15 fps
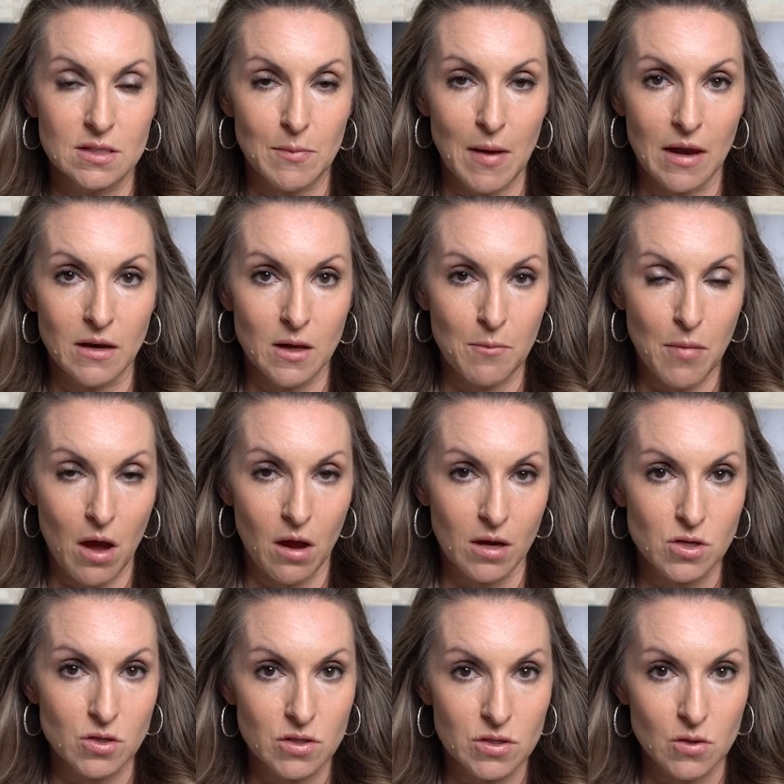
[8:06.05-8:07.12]
depending
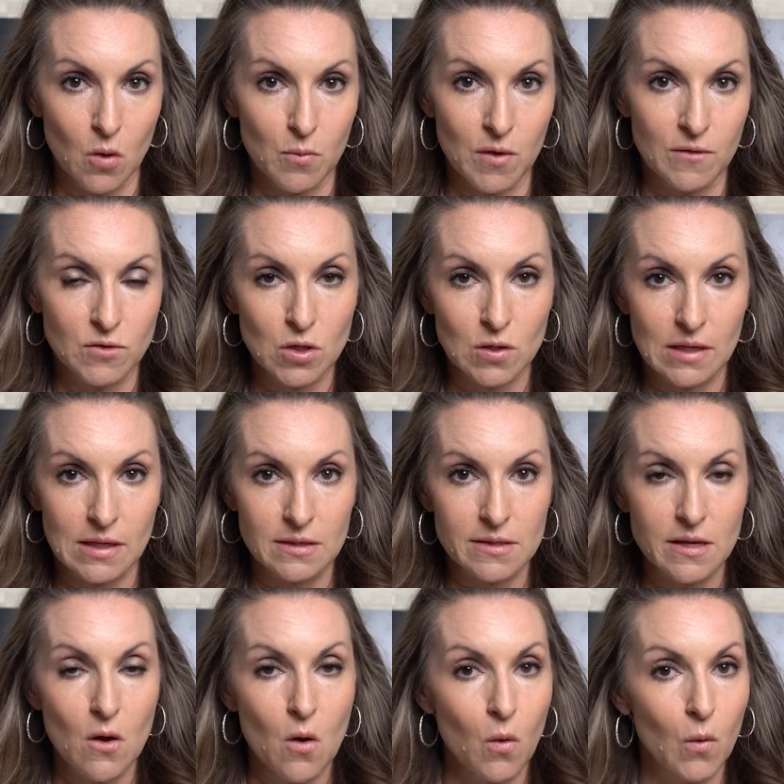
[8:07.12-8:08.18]
upon your scope of duties
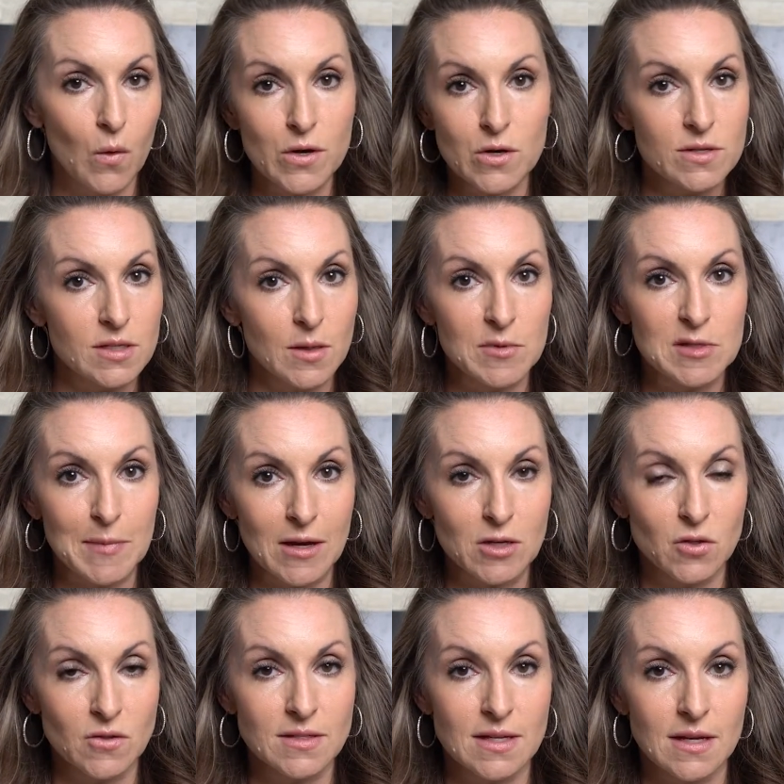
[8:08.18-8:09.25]
or your
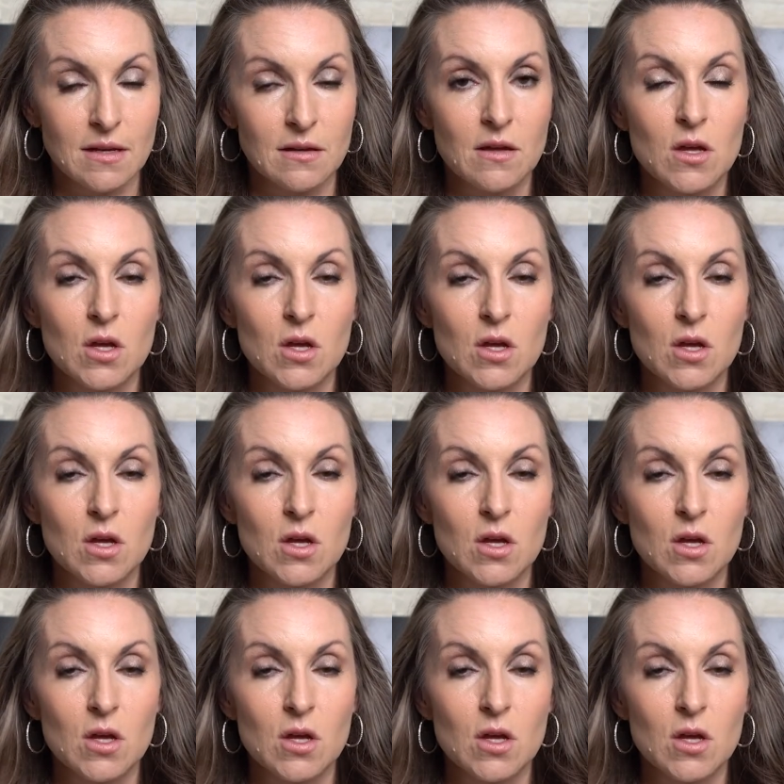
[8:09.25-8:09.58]
subspecialty.